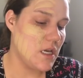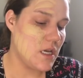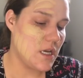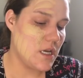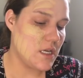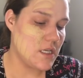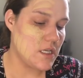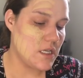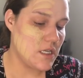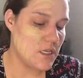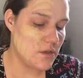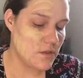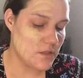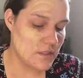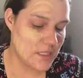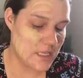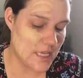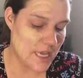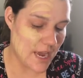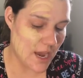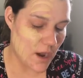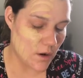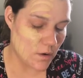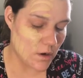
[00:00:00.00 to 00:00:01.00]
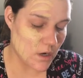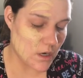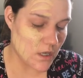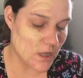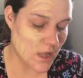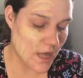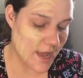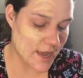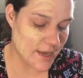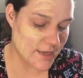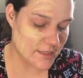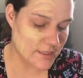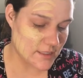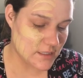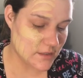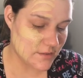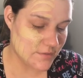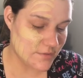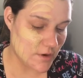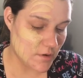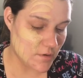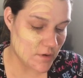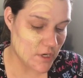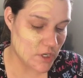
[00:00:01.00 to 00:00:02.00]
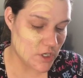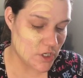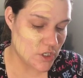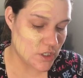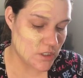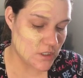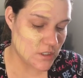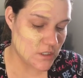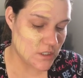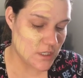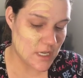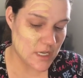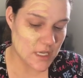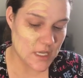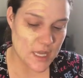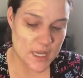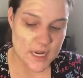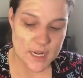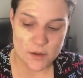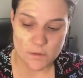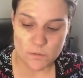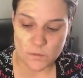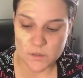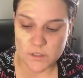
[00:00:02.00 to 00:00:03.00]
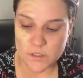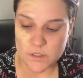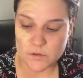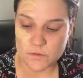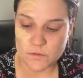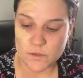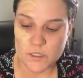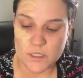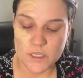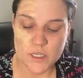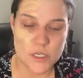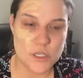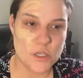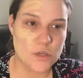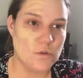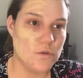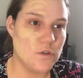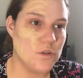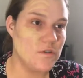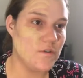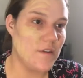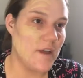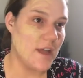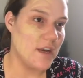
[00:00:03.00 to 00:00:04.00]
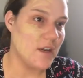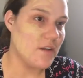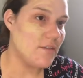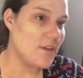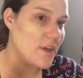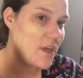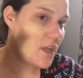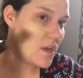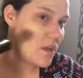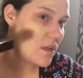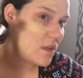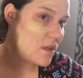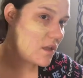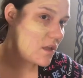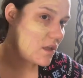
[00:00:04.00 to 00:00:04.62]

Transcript: I did use the Hourglass foundation stick, and I wasn't really a huge fan of it.